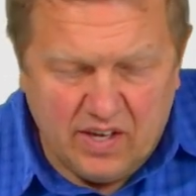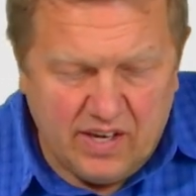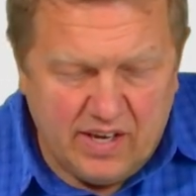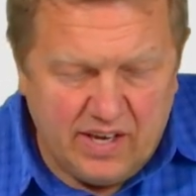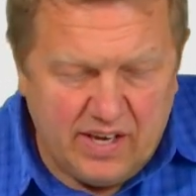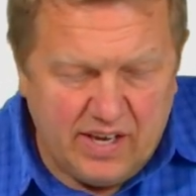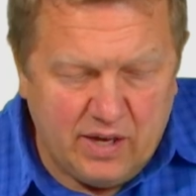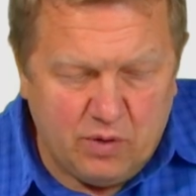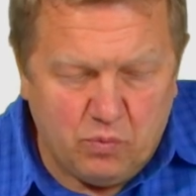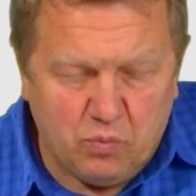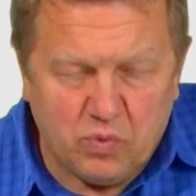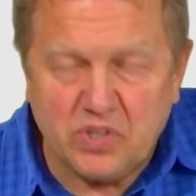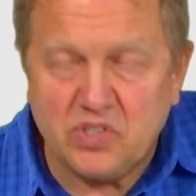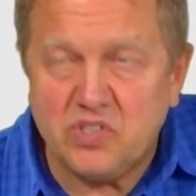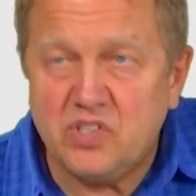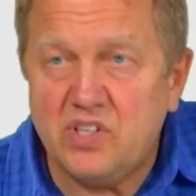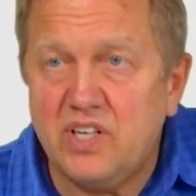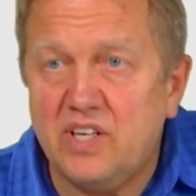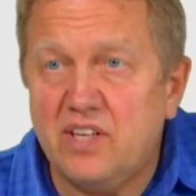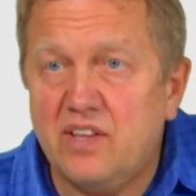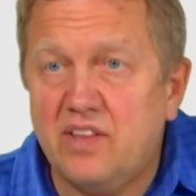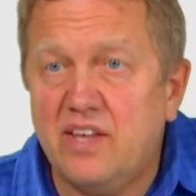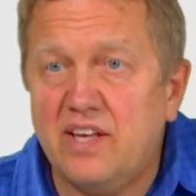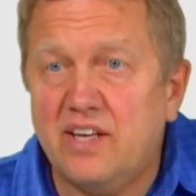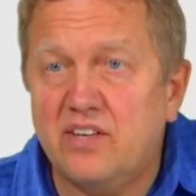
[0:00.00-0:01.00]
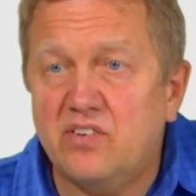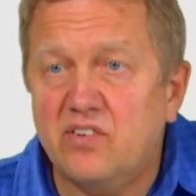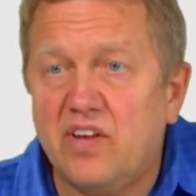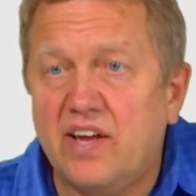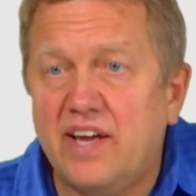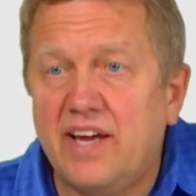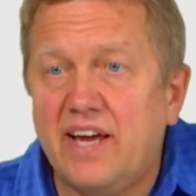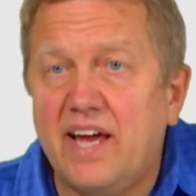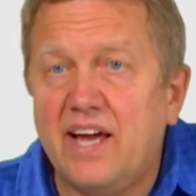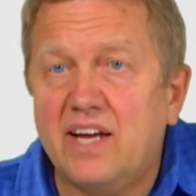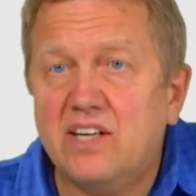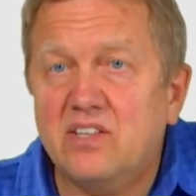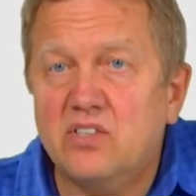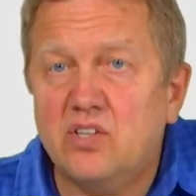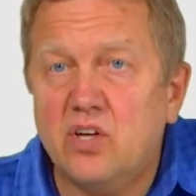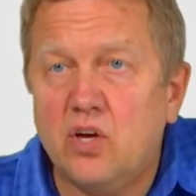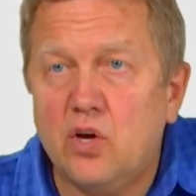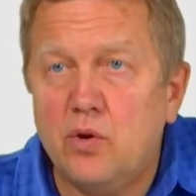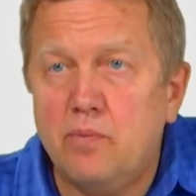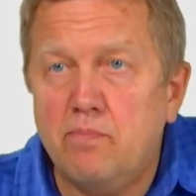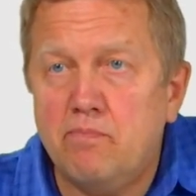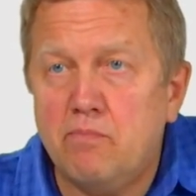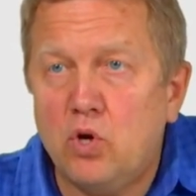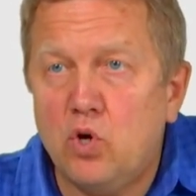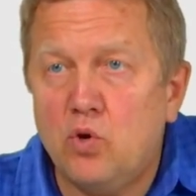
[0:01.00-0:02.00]
And we'll see things like
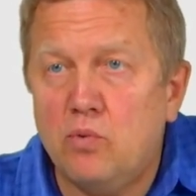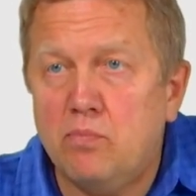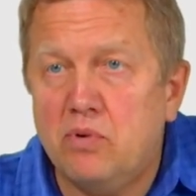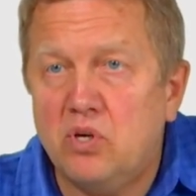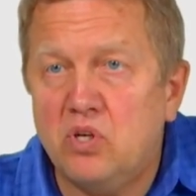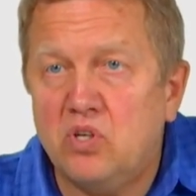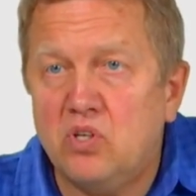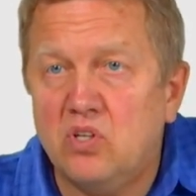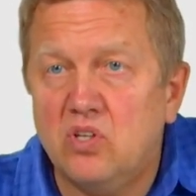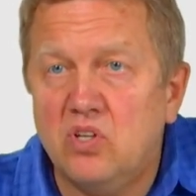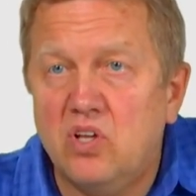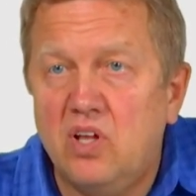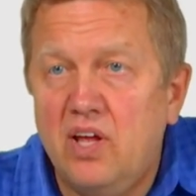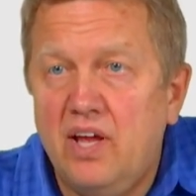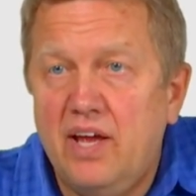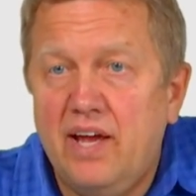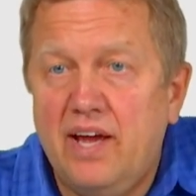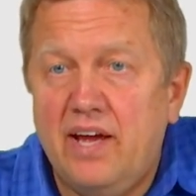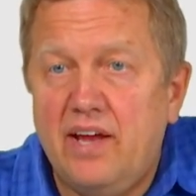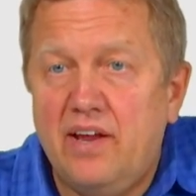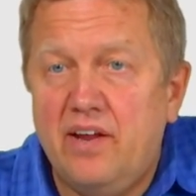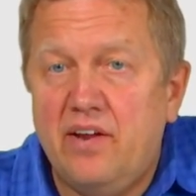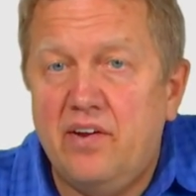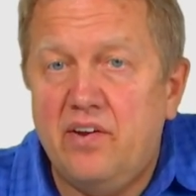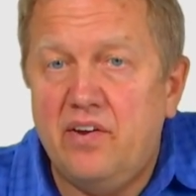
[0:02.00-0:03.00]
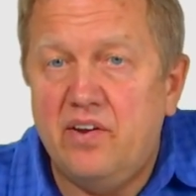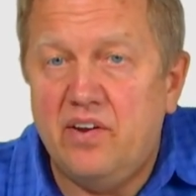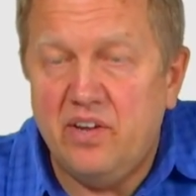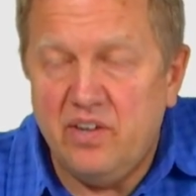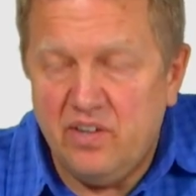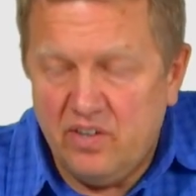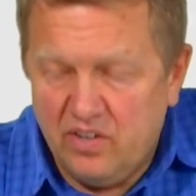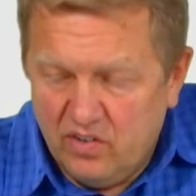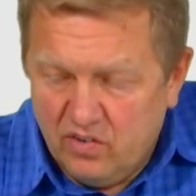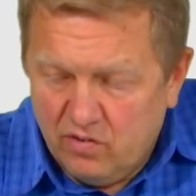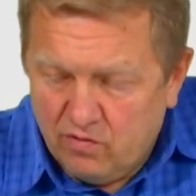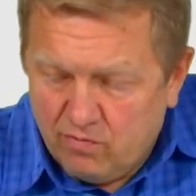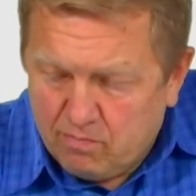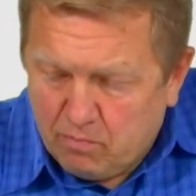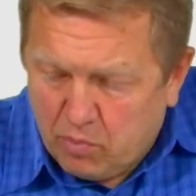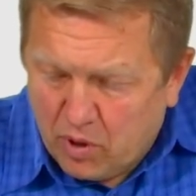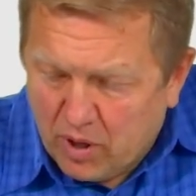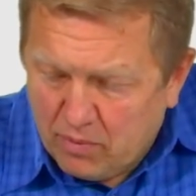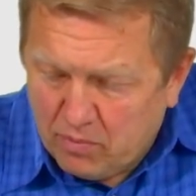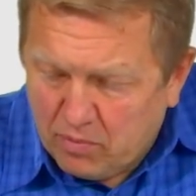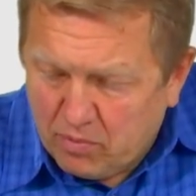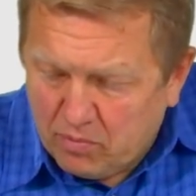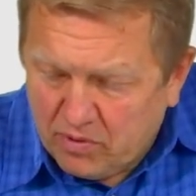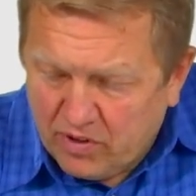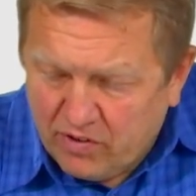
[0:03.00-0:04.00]
ExxonMobil, and
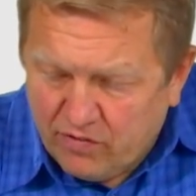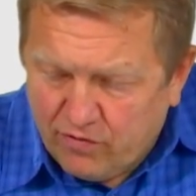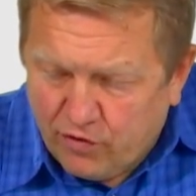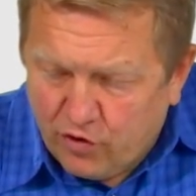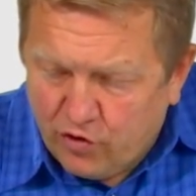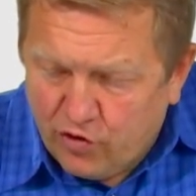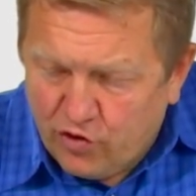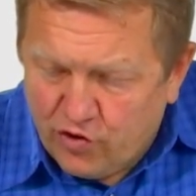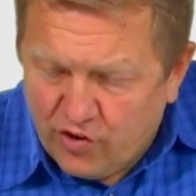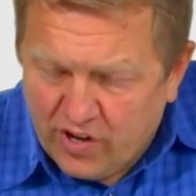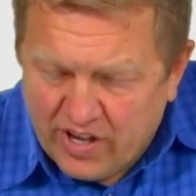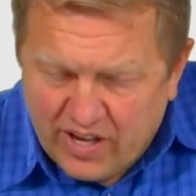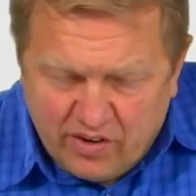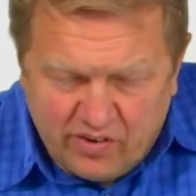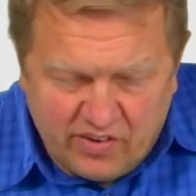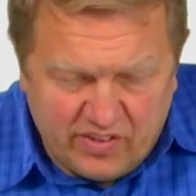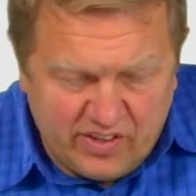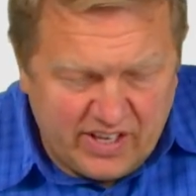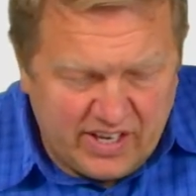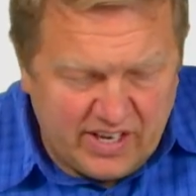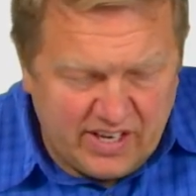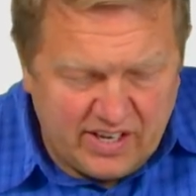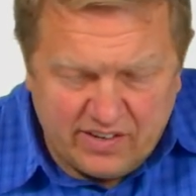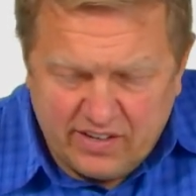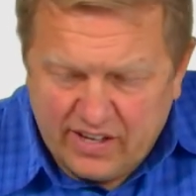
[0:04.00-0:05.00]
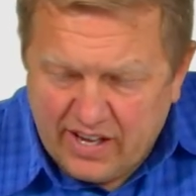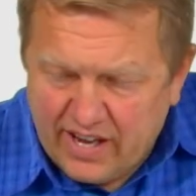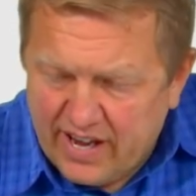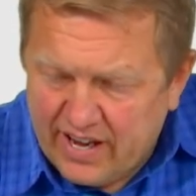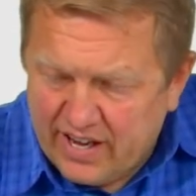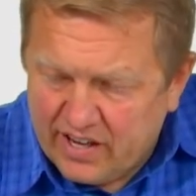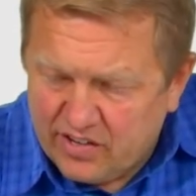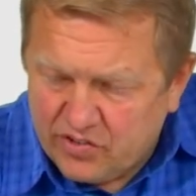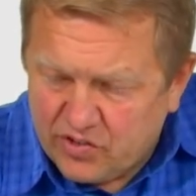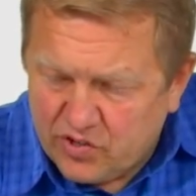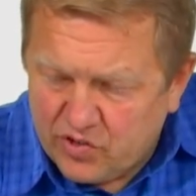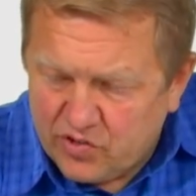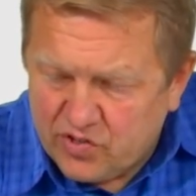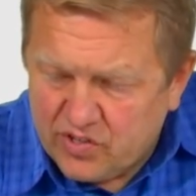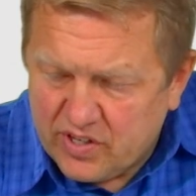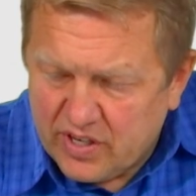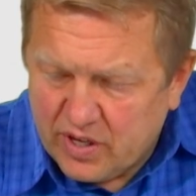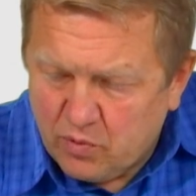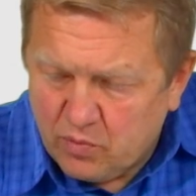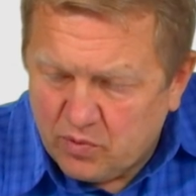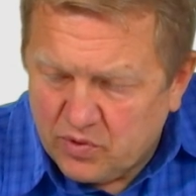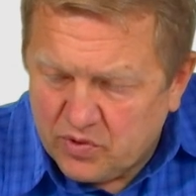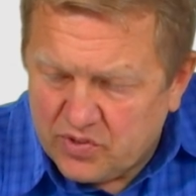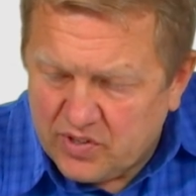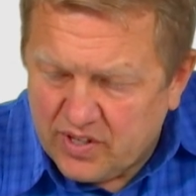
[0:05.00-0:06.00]
probably further down in the answer
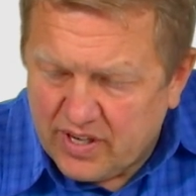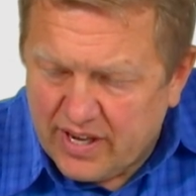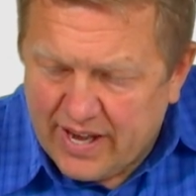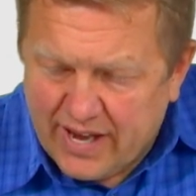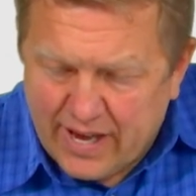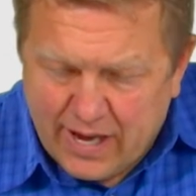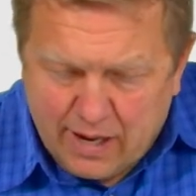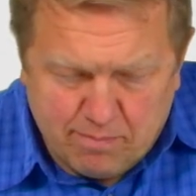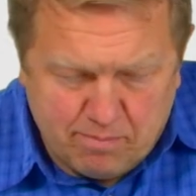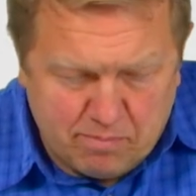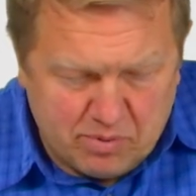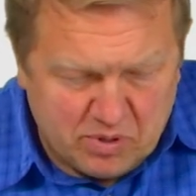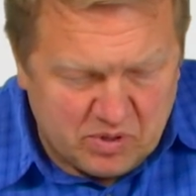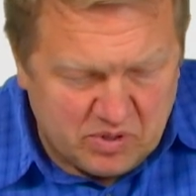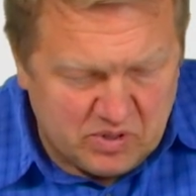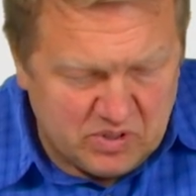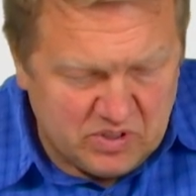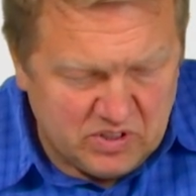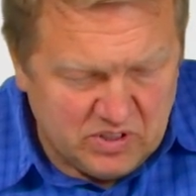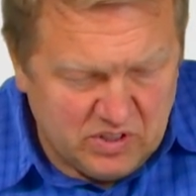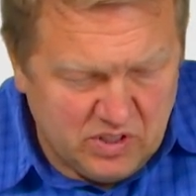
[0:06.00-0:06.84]
set we'll see Apple.